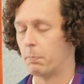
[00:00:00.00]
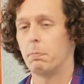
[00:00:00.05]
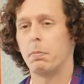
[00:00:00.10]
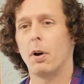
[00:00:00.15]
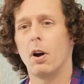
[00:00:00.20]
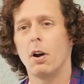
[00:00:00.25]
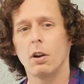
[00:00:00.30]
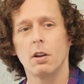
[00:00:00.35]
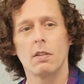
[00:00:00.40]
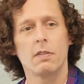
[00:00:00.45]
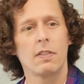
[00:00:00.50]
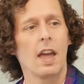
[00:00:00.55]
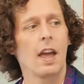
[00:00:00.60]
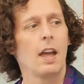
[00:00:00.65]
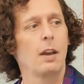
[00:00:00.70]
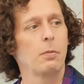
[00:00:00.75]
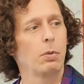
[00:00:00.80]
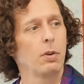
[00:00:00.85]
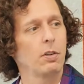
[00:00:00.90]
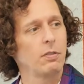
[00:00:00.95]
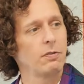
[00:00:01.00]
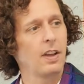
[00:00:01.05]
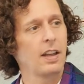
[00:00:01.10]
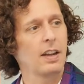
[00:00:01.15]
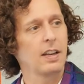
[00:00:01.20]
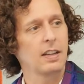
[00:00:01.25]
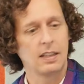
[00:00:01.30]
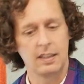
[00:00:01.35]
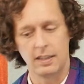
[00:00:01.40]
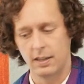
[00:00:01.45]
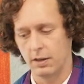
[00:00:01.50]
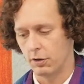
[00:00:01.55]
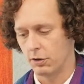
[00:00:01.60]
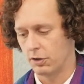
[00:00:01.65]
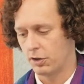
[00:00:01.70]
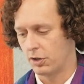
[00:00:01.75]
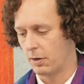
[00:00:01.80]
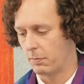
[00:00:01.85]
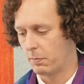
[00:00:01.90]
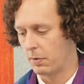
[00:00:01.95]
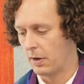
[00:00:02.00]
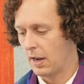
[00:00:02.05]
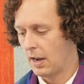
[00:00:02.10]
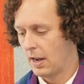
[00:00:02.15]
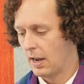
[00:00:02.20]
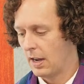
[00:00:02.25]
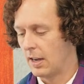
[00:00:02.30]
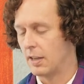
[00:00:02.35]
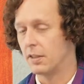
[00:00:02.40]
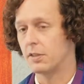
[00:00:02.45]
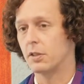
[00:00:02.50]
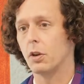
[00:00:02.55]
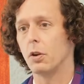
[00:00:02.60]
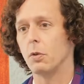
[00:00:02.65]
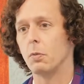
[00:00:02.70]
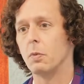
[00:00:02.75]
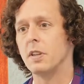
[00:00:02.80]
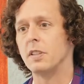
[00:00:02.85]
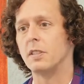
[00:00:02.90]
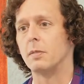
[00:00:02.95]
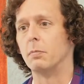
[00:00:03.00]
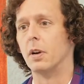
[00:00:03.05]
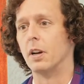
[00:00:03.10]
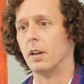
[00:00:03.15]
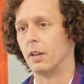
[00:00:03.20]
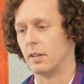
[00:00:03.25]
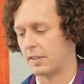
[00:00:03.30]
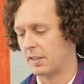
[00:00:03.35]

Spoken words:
Part of that prophetic leadership is charisma.